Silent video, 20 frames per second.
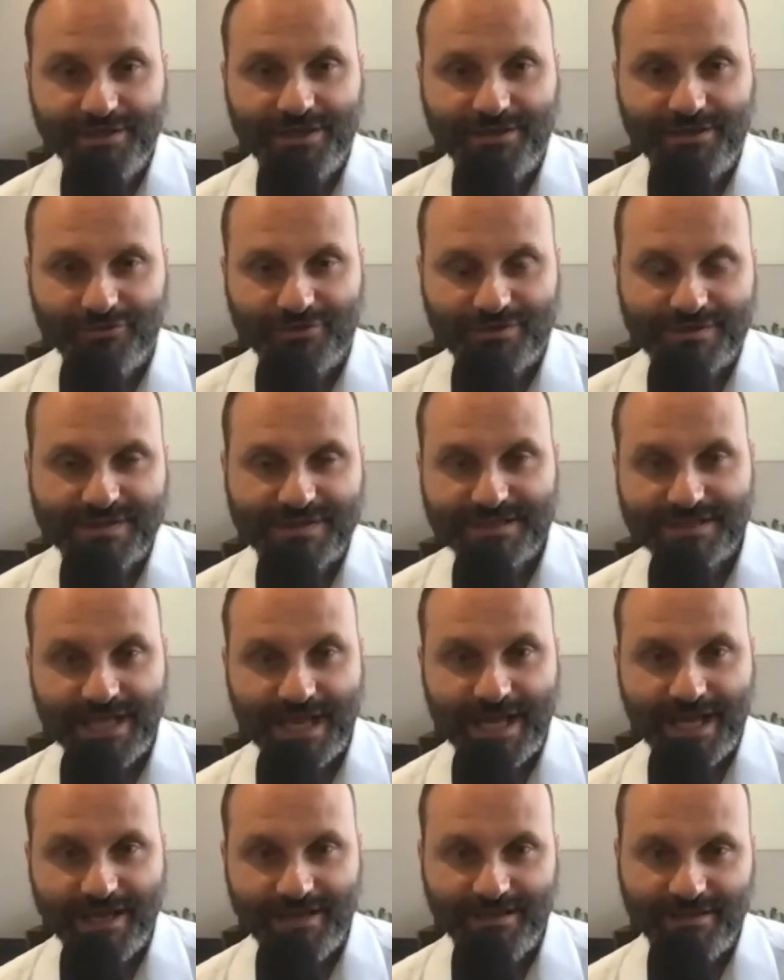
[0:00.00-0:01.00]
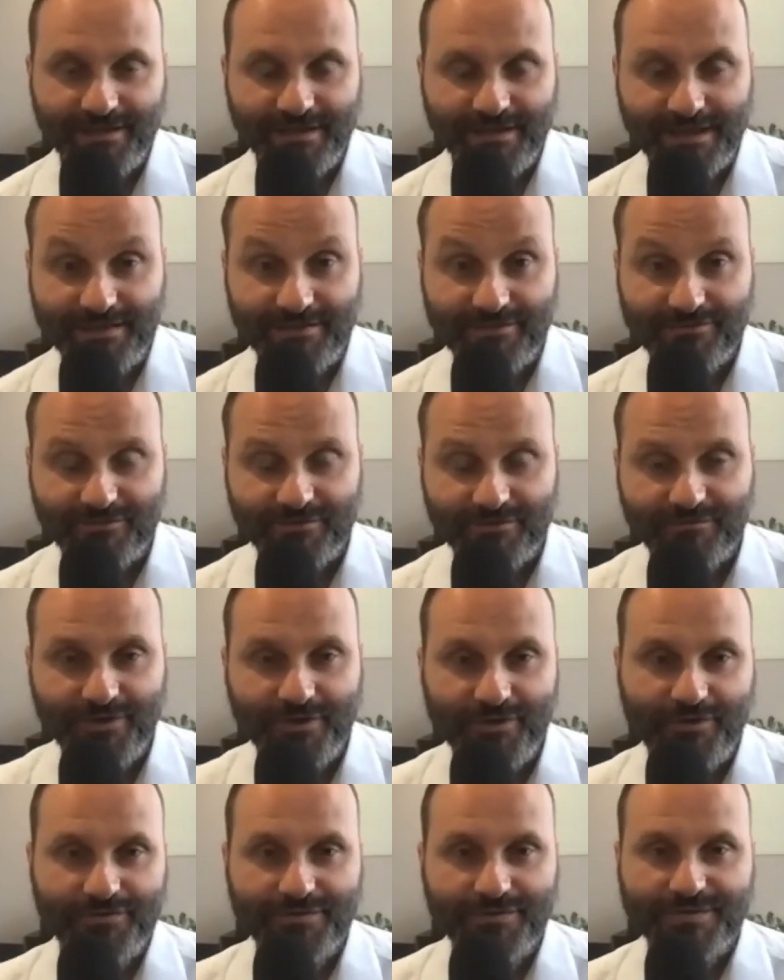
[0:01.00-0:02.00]
and not stay at either of
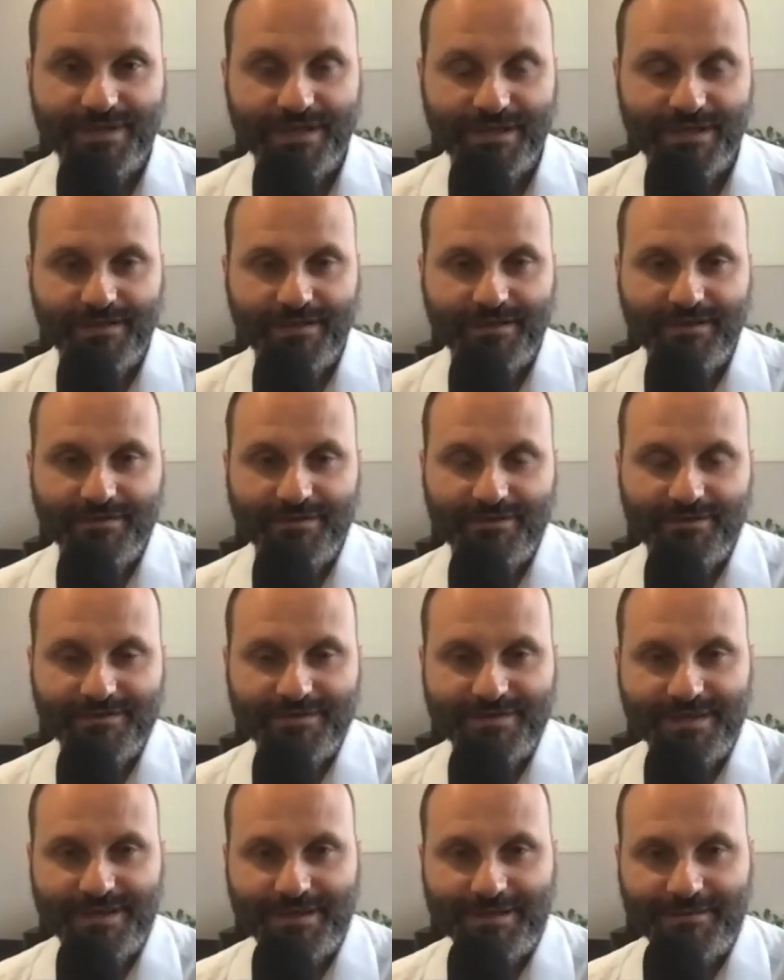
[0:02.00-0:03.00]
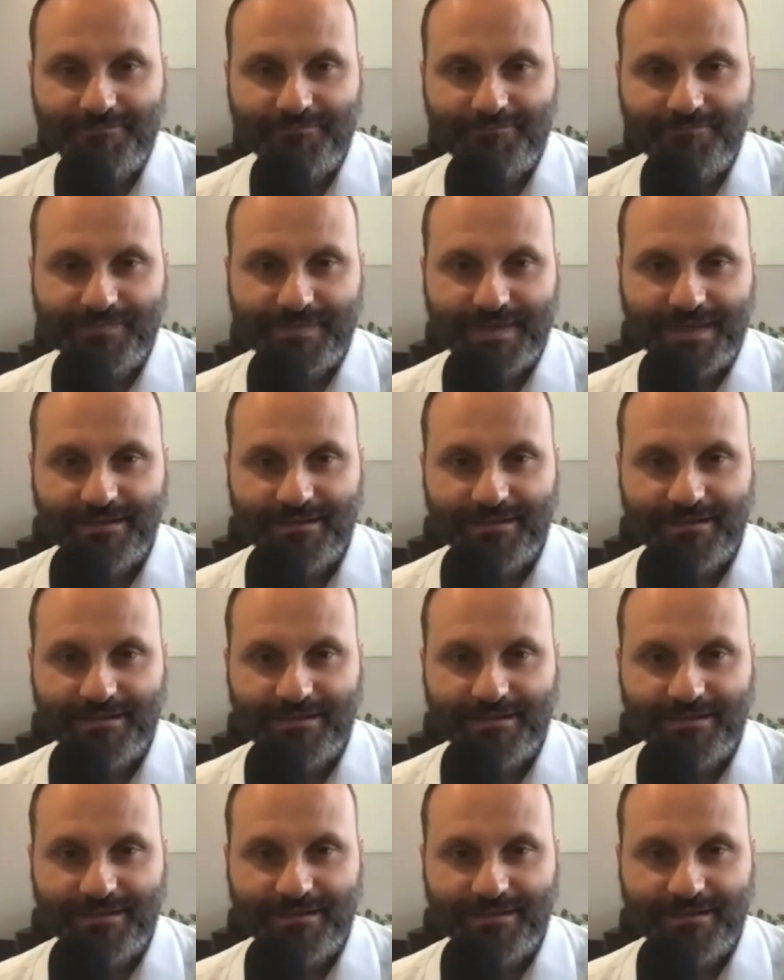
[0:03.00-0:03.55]
those those um,